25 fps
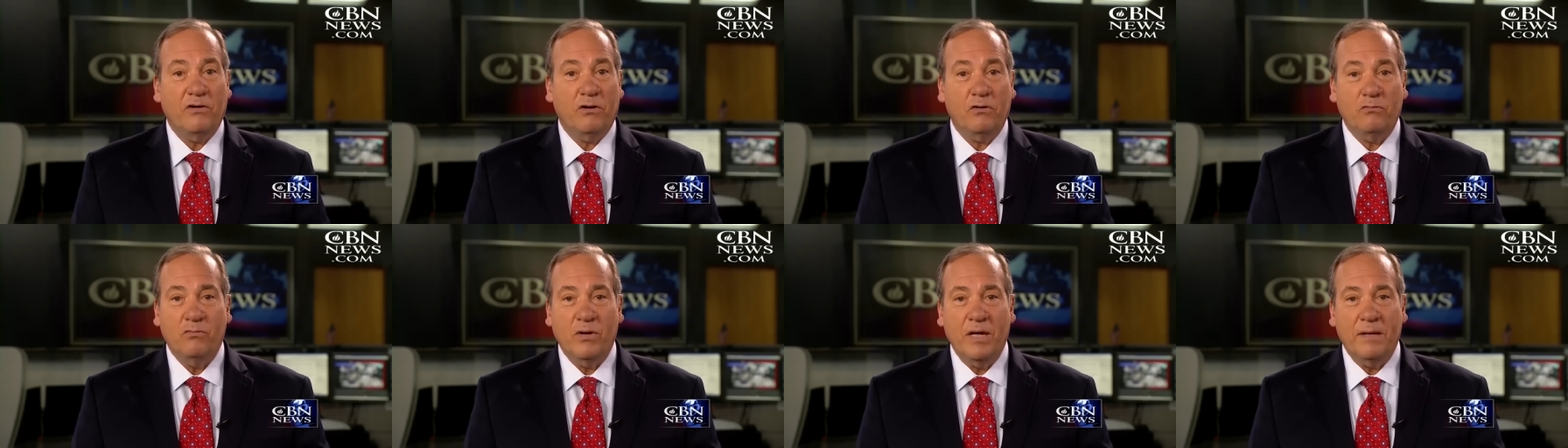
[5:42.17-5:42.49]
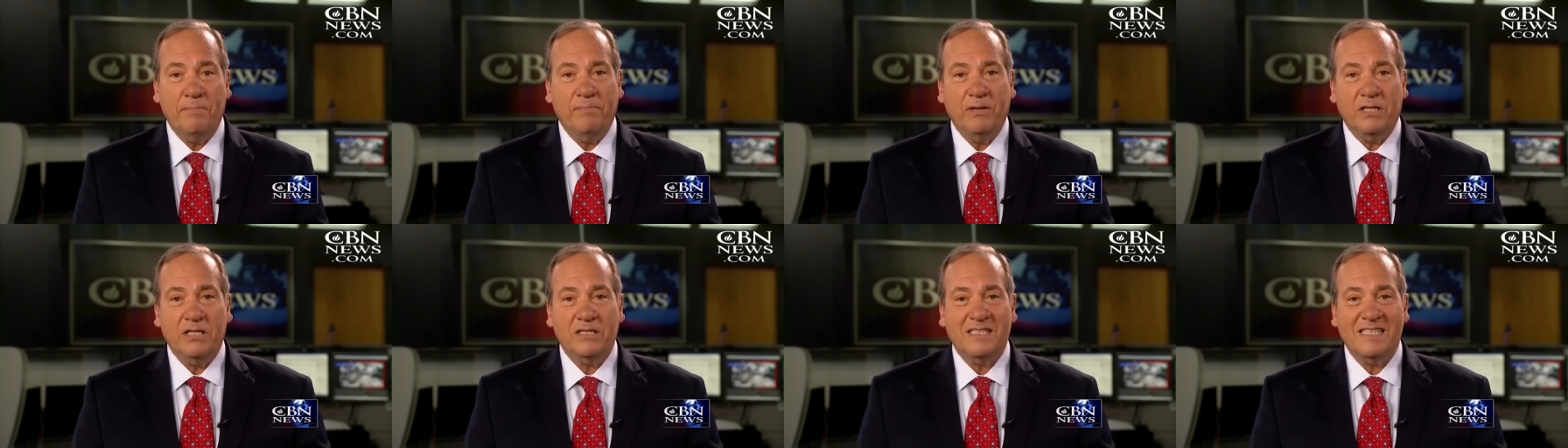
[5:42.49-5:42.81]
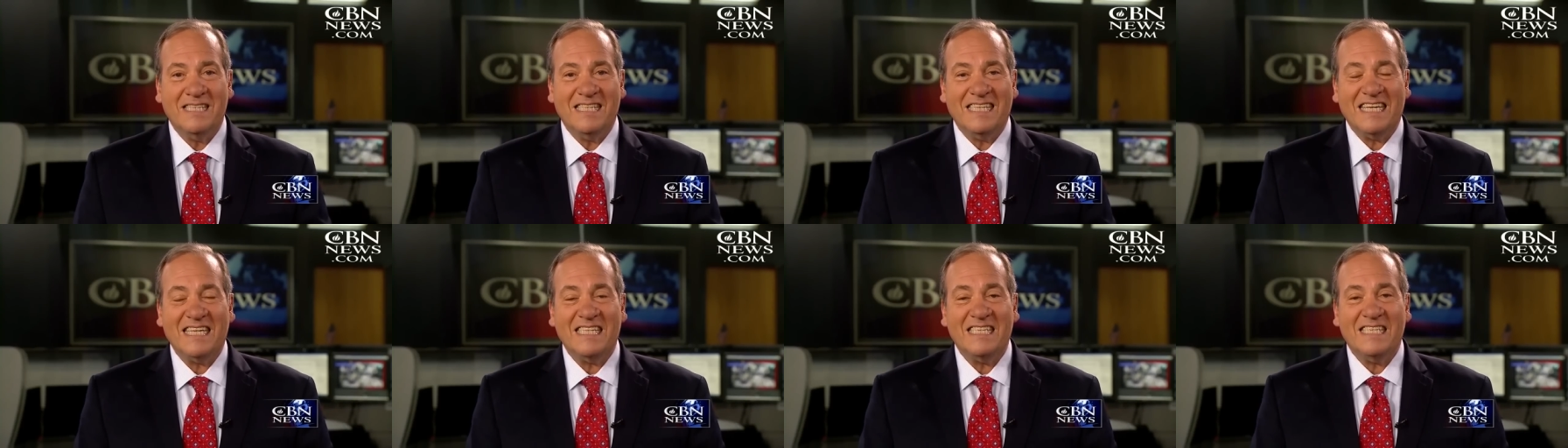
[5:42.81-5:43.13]
We
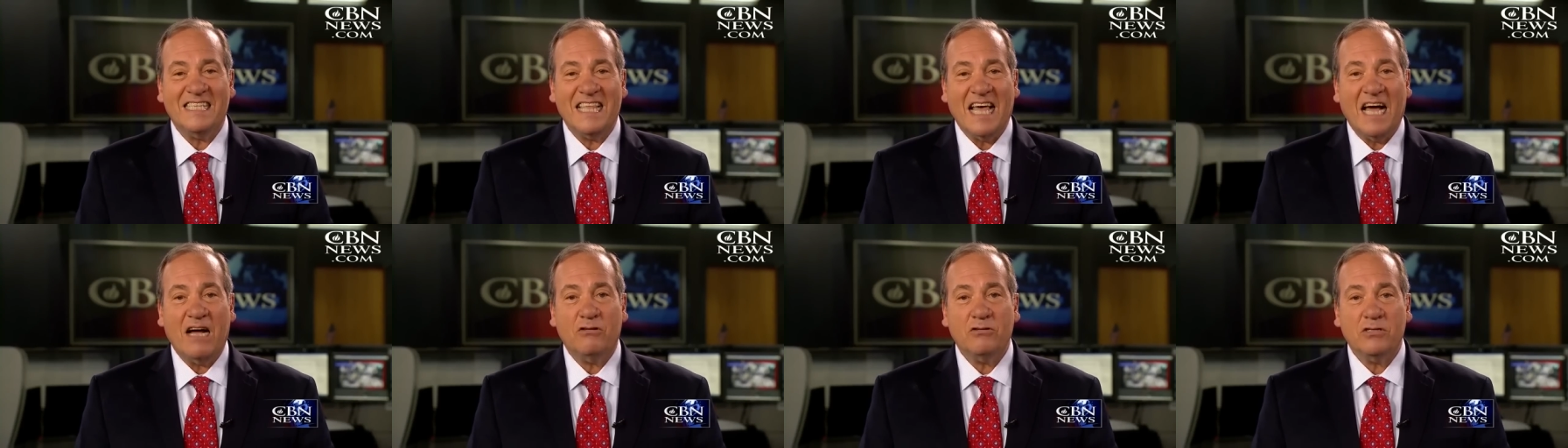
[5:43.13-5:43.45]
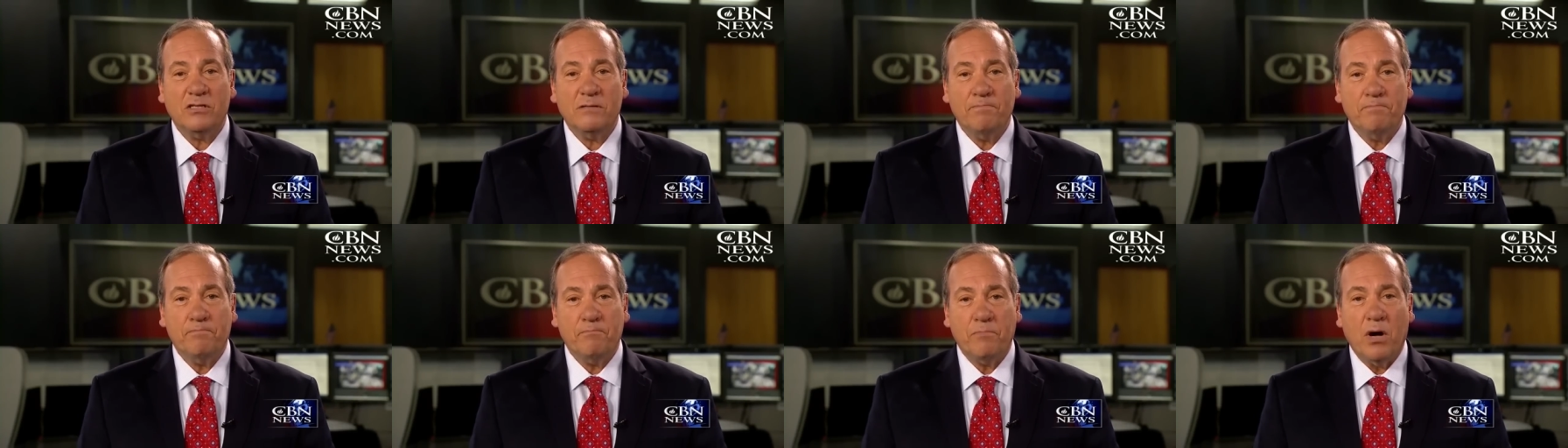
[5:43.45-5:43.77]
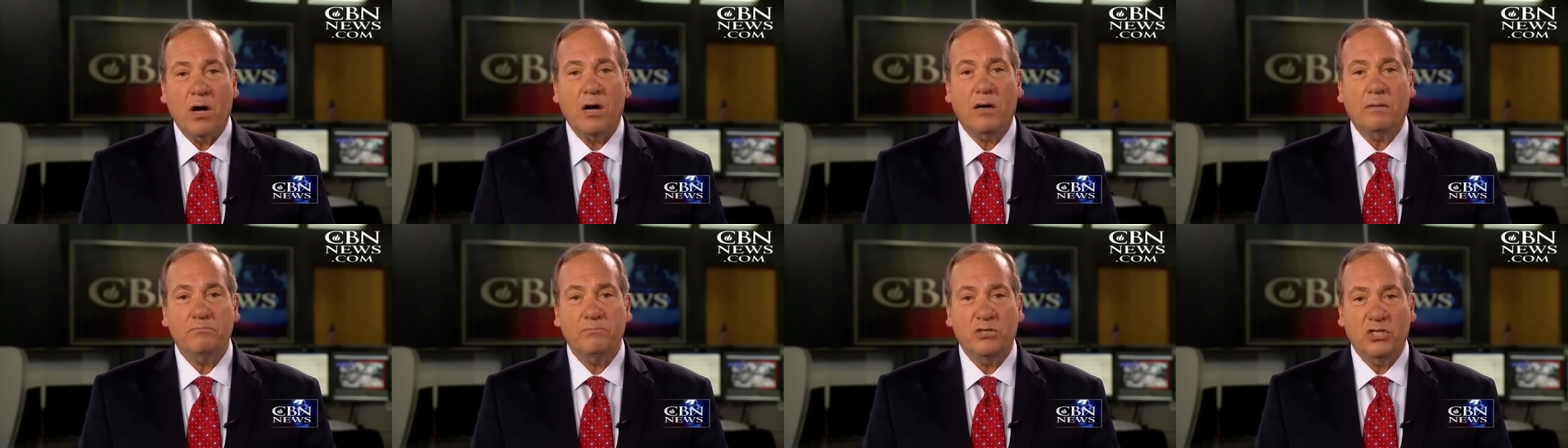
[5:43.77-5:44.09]
built 6,000
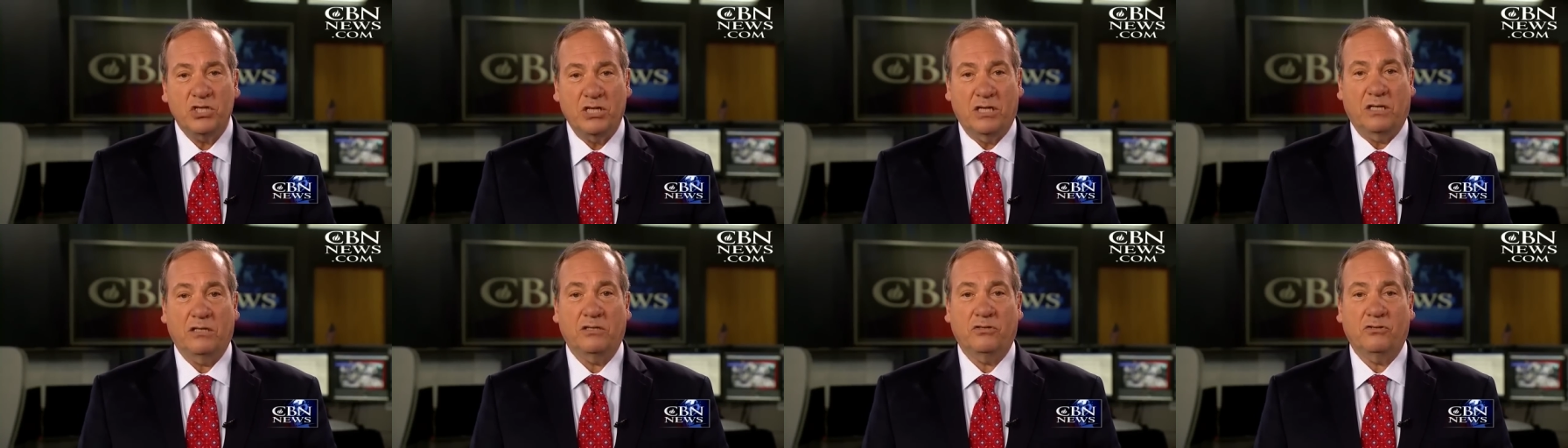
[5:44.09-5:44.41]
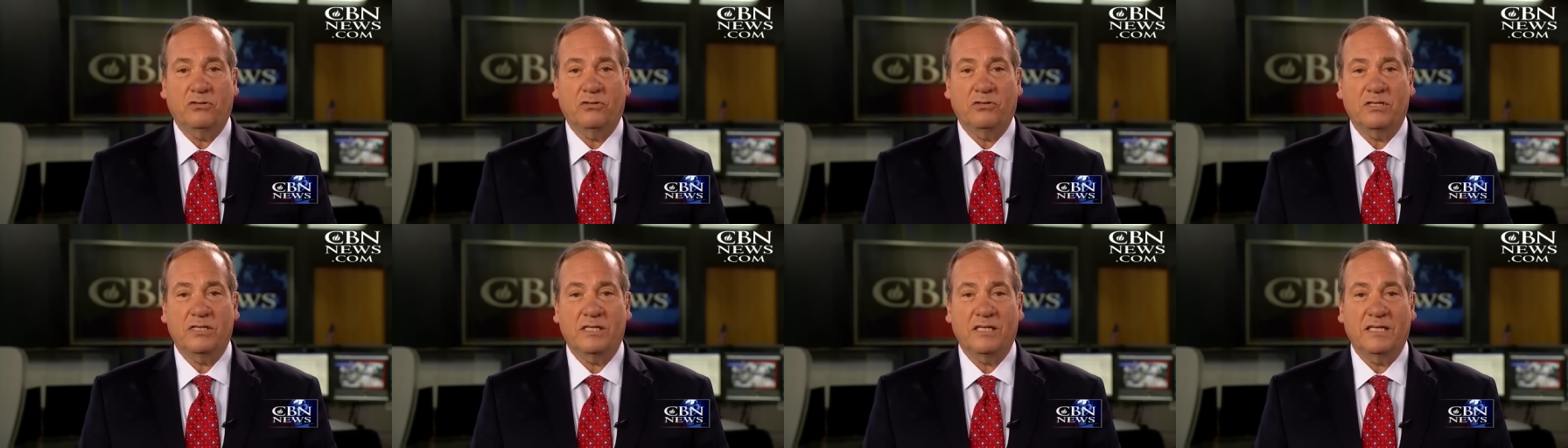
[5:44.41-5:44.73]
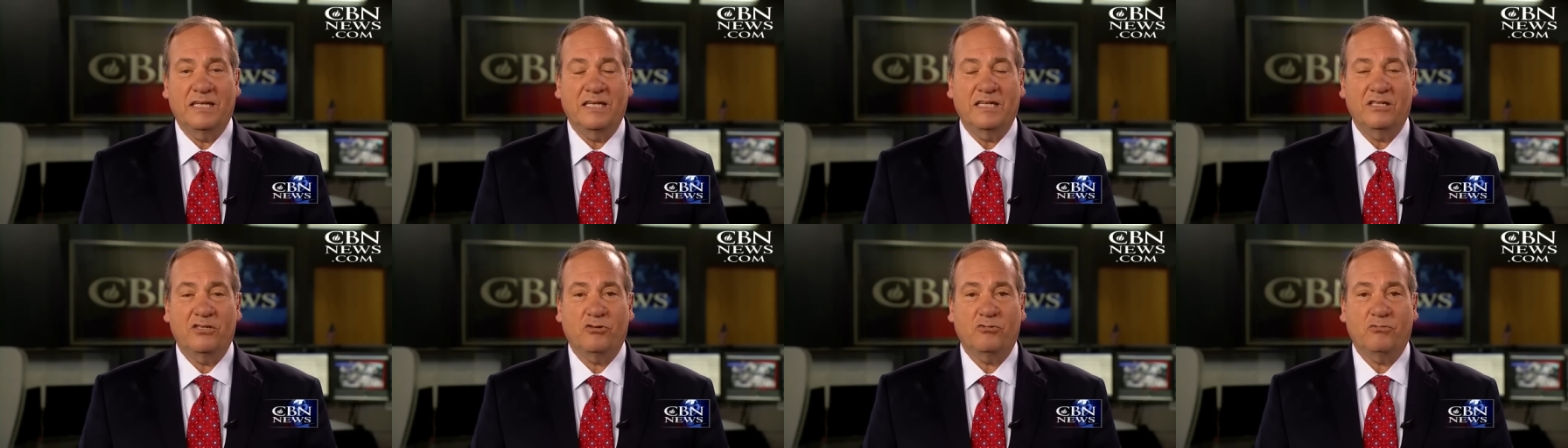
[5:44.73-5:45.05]
bomb shelters
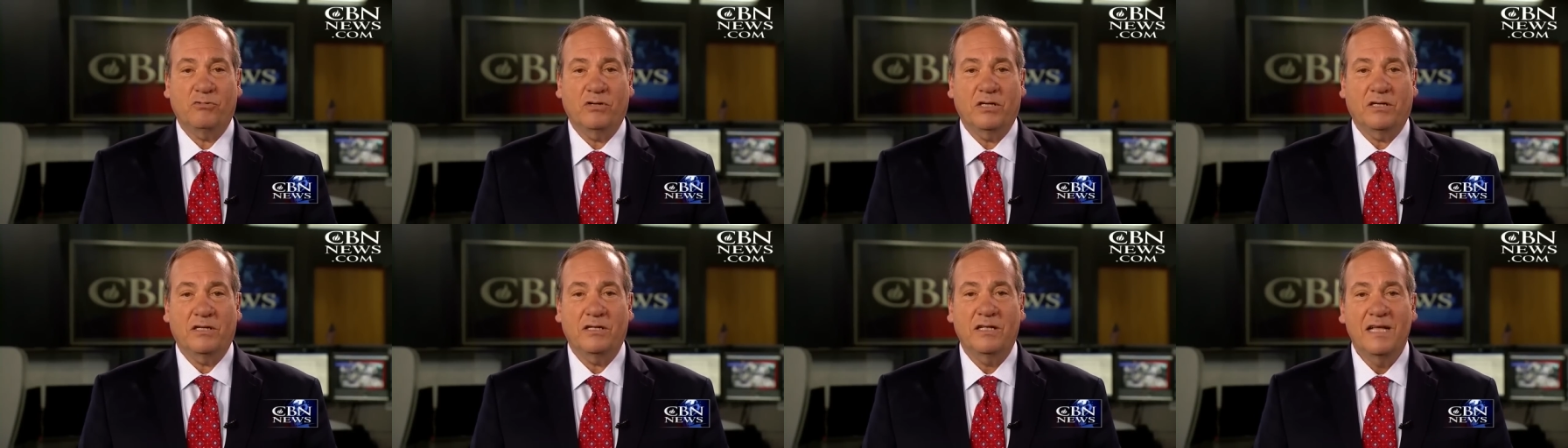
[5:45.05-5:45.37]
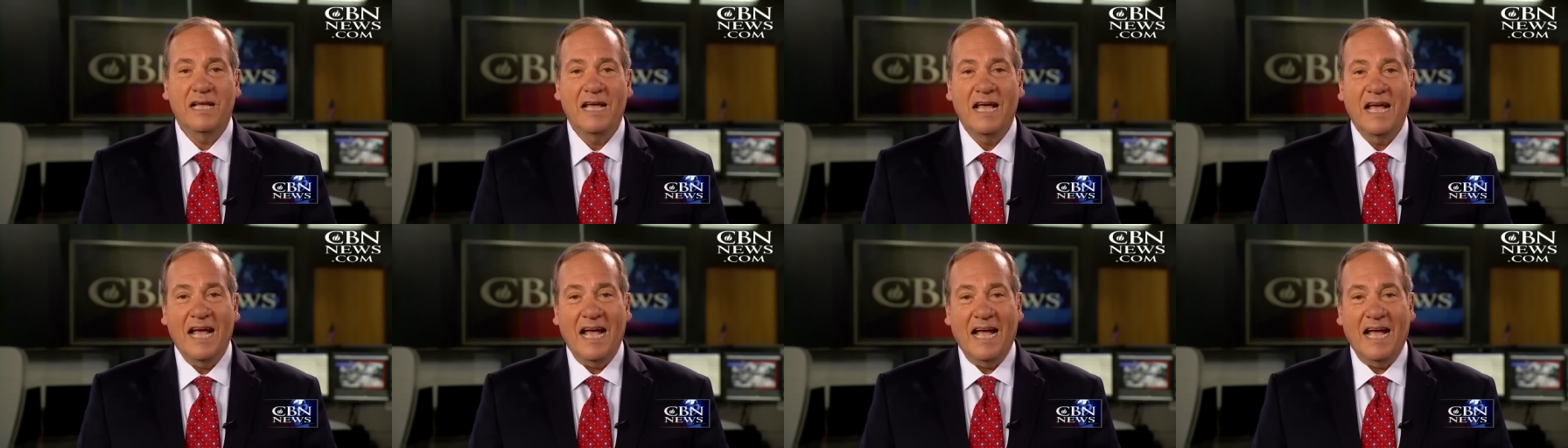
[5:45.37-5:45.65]
in Israel,